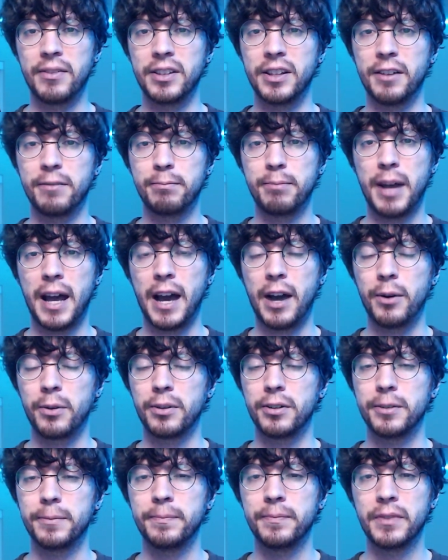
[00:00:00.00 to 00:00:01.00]
enough
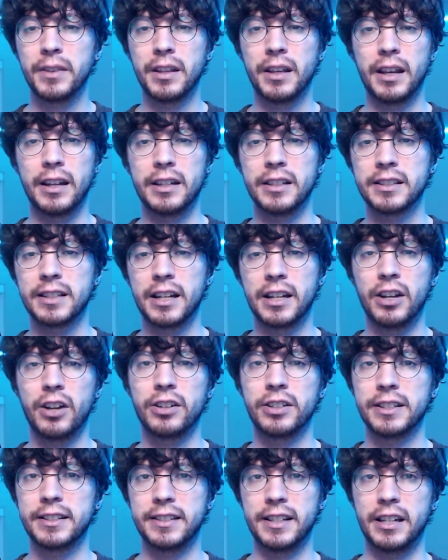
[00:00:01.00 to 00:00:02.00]
power, and it's kind of
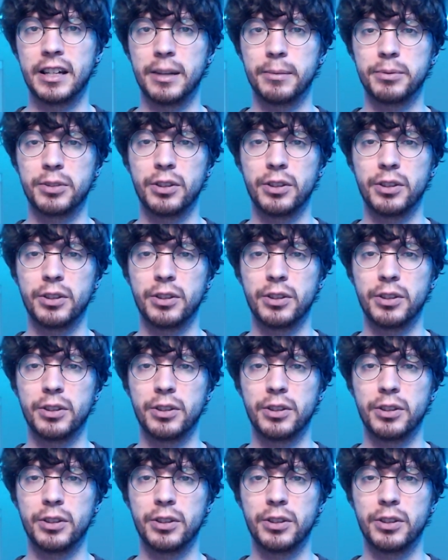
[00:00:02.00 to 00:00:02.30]
hard to set up.